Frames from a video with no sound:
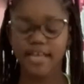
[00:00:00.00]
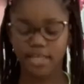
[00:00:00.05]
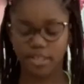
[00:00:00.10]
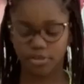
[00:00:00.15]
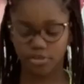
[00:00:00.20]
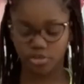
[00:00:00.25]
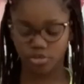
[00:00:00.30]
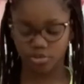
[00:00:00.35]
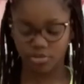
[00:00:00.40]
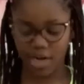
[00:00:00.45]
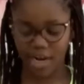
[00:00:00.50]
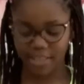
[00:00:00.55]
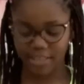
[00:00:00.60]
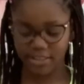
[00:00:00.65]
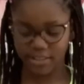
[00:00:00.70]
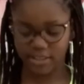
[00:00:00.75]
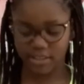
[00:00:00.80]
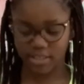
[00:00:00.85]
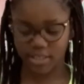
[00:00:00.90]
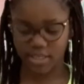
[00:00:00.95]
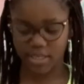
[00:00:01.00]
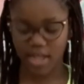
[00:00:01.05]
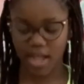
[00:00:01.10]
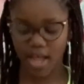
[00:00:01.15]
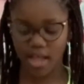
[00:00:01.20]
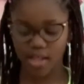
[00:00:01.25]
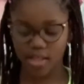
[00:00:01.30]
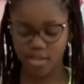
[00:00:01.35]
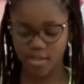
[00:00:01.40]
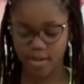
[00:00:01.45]
interesting
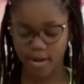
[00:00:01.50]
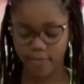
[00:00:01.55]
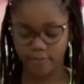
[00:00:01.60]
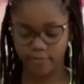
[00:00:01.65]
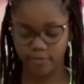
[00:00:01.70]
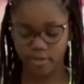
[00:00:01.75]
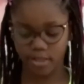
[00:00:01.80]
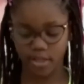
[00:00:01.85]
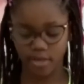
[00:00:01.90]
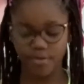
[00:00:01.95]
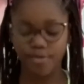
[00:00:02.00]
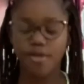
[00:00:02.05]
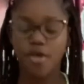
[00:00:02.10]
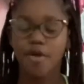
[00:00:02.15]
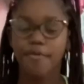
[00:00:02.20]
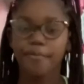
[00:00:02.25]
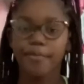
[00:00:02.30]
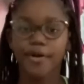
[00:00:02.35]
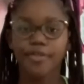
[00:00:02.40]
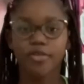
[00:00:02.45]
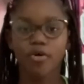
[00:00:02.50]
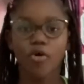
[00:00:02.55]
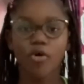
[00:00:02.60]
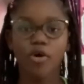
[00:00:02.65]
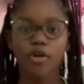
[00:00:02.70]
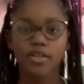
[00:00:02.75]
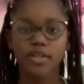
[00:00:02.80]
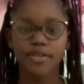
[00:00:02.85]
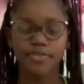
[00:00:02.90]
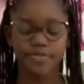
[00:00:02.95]
and lovely, but the
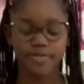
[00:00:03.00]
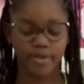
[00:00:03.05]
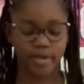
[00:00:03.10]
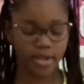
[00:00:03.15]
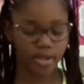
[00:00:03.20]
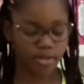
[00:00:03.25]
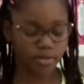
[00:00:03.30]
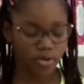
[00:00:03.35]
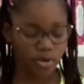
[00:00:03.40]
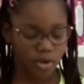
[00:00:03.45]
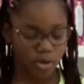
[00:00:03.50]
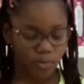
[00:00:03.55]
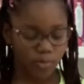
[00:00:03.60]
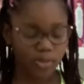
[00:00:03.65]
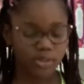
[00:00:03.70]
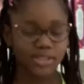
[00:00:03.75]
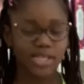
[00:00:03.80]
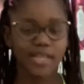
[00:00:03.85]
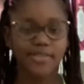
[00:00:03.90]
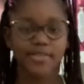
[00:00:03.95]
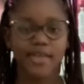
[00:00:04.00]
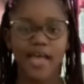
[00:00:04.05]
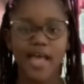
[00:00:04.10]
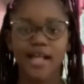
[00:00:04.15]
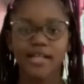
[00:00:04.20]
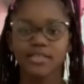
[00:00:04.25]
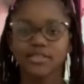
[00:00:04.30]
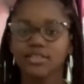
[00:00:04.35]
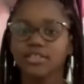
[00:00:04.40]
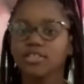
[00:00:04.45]
only thing was that the
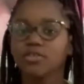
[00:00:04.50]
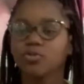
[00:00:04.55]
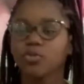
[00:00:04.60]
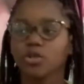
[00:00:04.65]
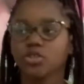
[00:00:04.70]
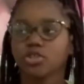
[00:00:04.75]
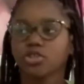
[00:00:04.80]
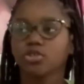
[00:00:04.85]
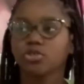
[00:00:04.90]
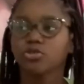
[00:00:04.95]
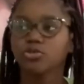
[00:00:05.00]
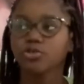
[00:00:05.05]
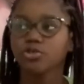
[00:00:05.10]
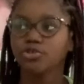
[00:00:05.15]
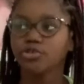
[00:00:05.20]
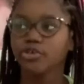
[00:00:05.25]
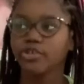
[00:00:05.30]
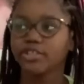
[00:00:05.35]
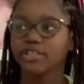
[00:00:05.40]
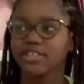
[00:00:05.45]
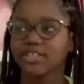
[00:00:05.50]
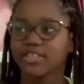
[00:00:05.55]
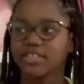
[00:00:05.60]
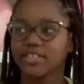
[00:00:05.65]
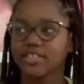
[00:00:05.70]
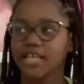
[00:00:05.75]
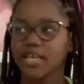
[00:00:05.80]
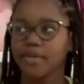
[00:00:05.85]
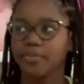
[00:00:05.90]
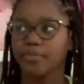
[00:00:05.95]
ending was too
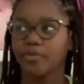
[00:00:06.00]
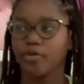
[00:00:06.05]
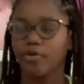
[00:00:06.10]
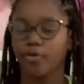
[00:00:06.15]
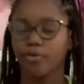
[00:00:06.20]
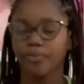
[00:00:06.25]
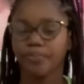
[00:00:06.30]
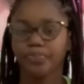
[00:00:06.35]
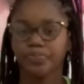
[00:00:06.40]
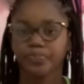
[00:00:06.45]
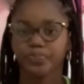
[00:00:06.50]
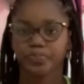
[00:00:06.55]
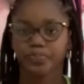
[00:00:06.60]
noticeable.